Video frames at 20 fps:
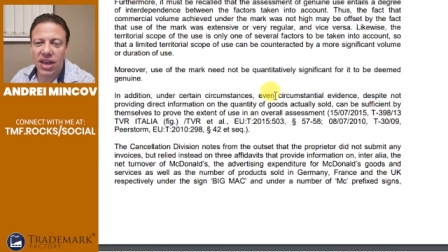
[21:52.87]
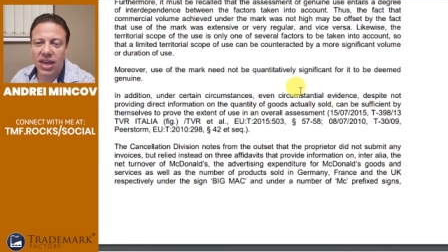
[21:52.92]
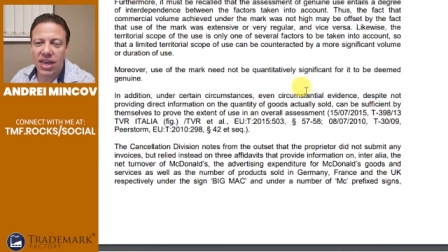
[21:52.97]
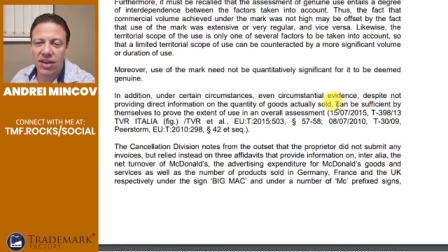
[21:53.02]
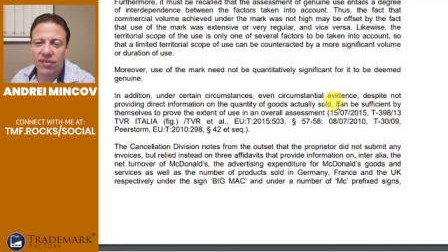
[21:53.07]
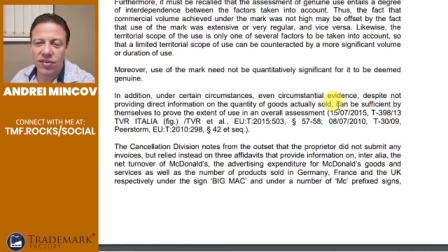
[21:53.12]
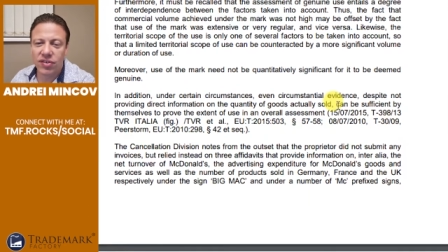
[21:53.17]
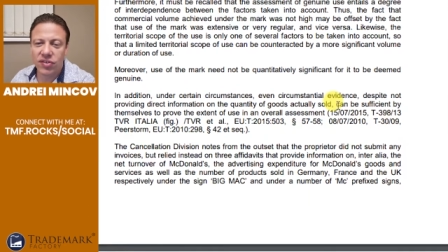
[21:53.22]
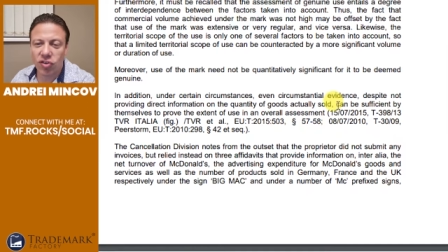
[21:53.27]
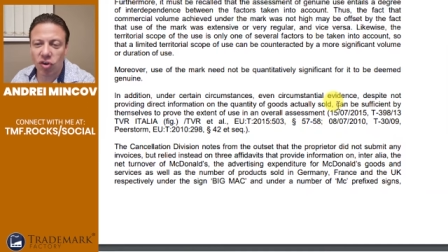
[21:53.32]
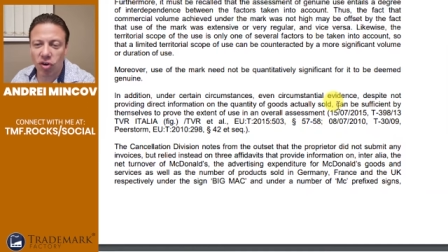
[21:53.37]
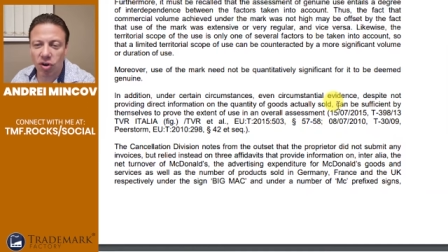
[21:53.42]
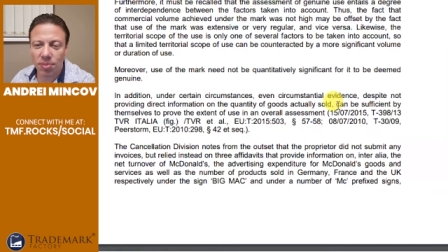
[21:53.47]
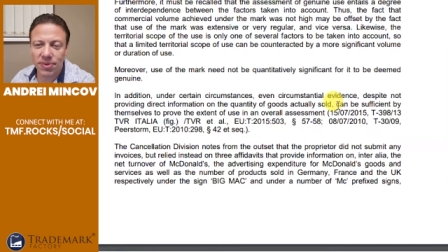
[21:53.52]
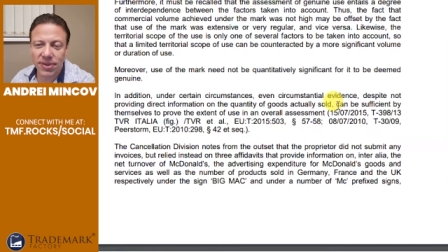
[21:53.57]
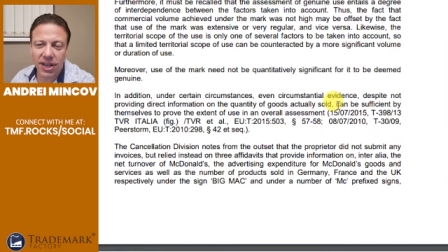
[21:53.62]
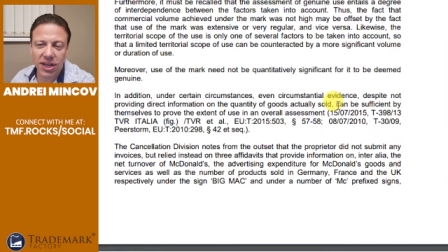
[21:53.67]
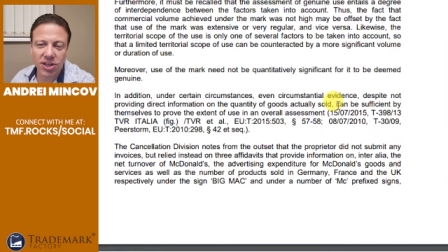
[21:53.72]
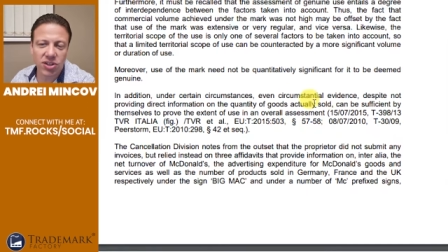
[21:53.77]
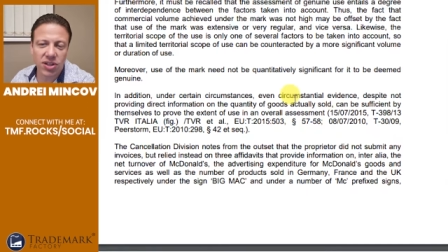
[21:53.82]
even
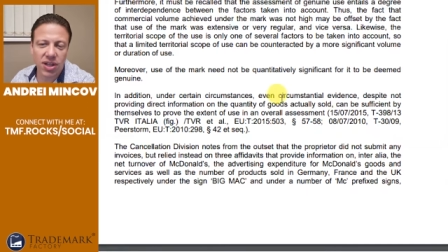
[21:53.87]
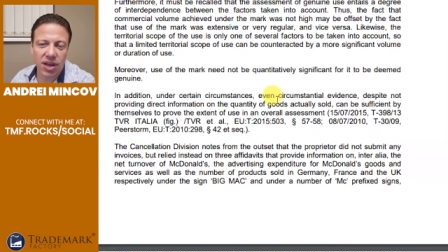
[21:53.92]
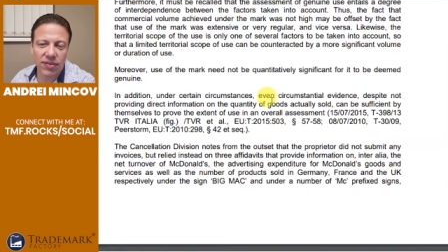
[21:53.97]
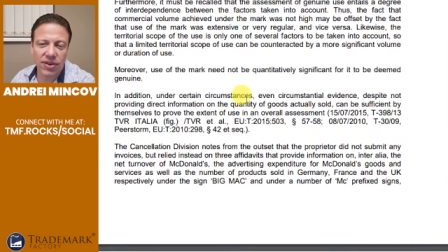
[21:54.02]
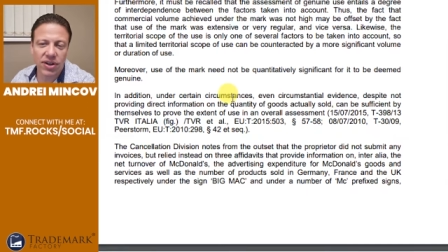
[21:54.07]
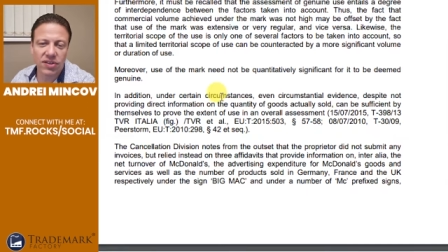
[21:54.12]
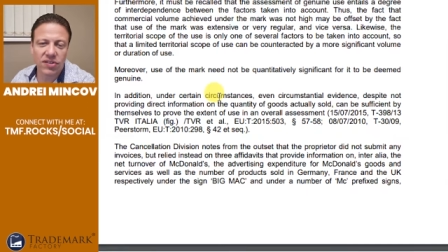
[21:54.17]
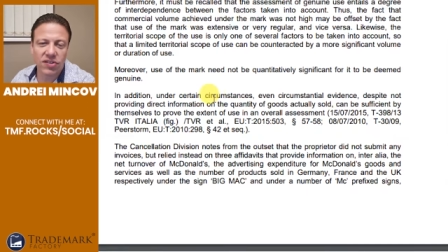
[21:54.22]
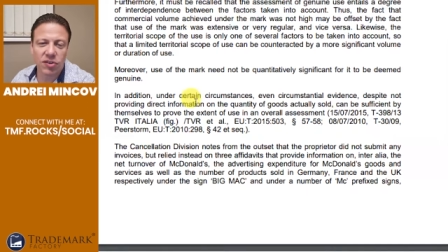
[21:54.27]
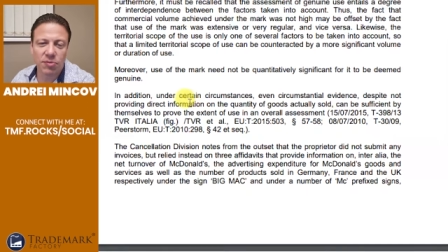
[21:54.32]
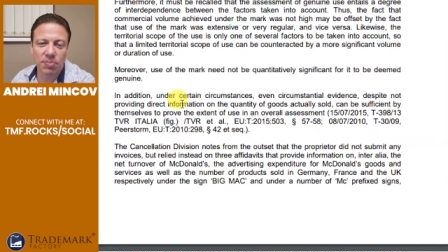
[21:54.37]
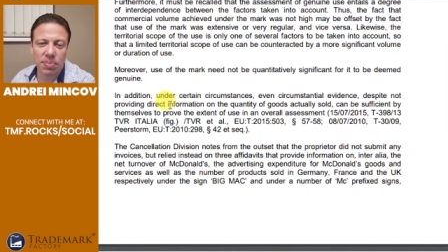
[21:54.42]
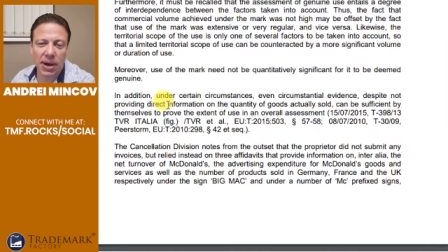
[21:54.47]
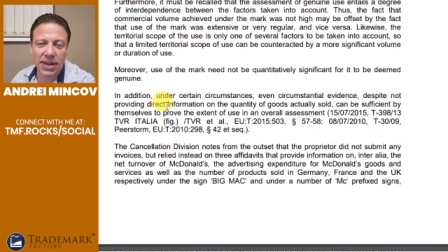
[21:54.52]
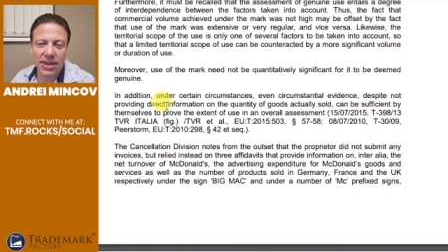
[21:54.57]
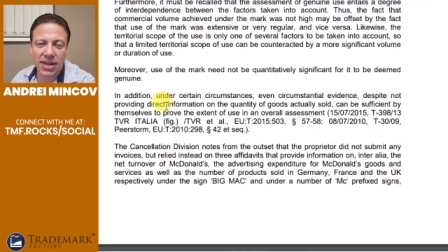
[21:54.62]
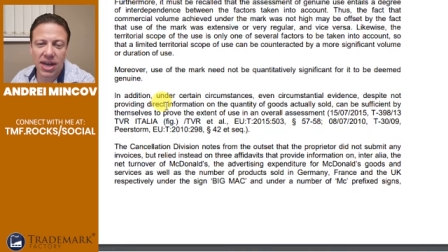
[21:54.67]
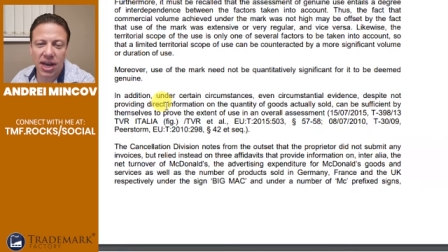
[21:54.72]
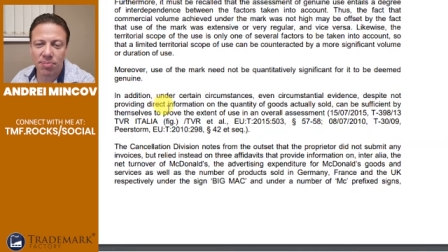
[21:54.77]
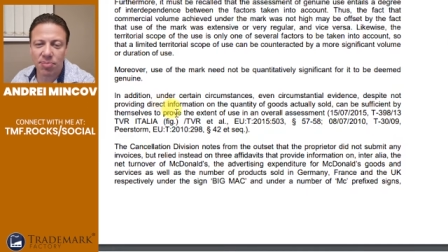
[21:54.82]
circumstantial evidence,
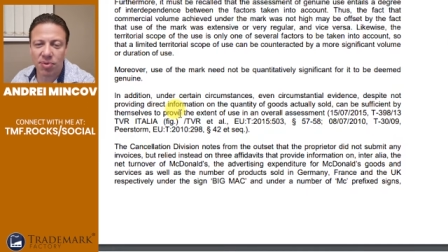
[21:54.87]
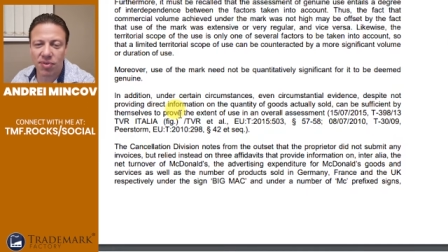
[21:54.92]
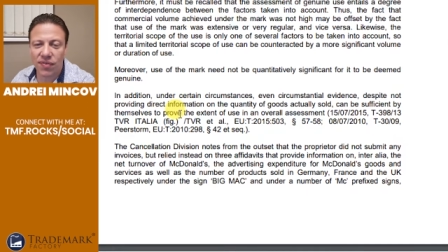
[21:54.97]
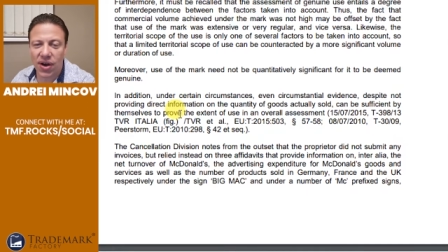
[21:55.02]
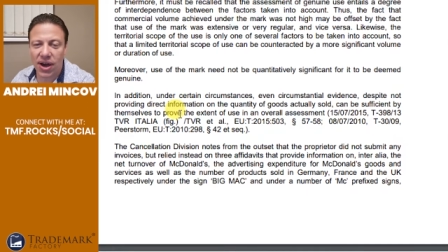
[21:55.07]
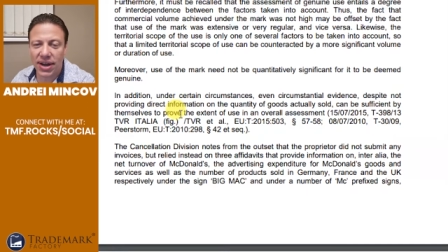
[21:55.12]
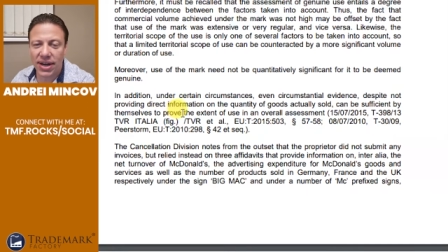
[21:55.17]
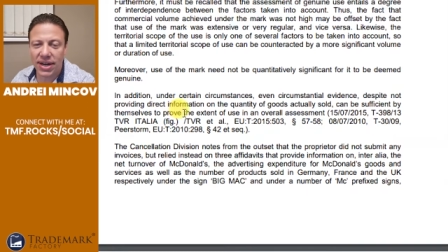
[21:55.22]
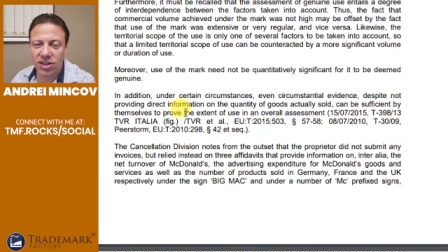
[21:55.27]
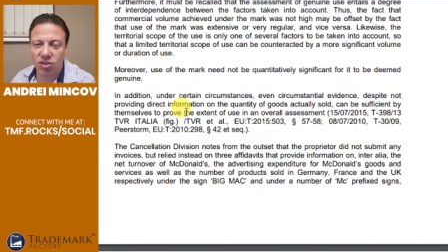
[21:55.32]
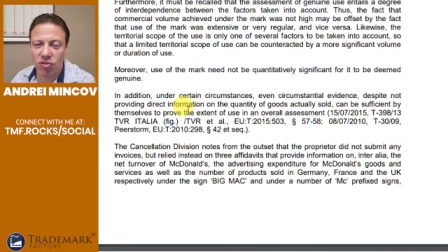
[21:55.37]
despite not providing